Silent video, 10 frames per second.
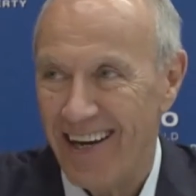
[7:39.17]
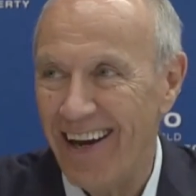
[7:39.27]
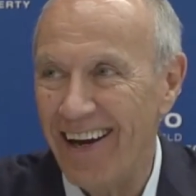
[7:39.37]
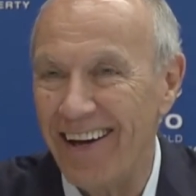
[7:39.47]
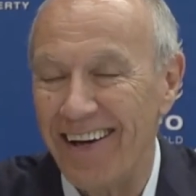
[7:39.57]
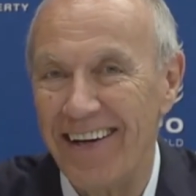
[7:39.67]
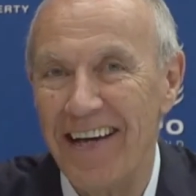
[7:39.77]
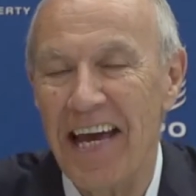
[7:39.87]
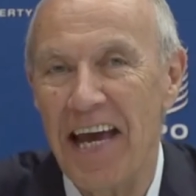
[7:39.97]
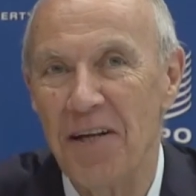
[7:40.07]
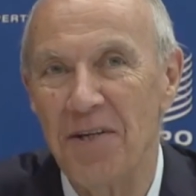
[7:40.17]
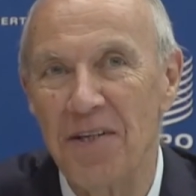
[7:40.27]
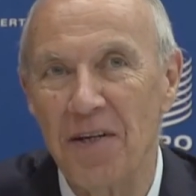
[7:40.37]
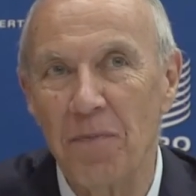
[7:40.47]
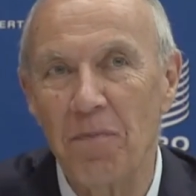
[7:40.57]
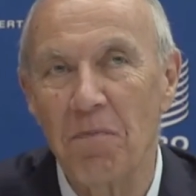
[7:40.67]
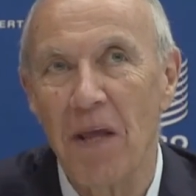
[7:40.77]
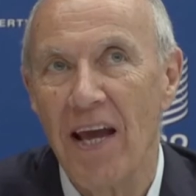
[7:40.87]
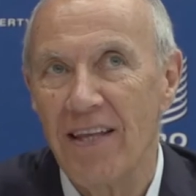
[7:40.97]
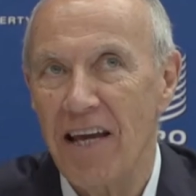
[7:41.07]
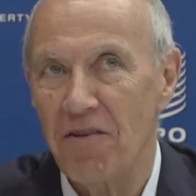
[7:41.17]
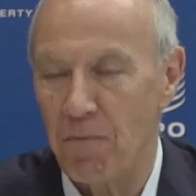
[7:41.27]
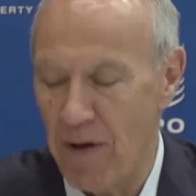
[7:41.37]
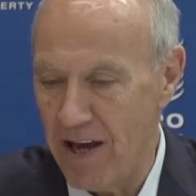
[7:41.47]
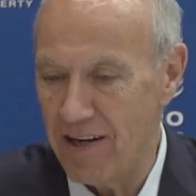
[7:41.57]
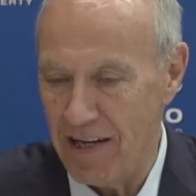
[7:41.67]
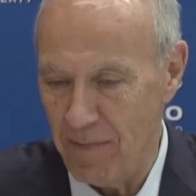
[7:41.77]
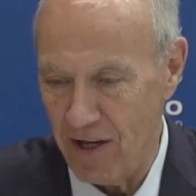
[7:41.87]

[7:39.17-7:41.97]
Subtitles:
And that's partly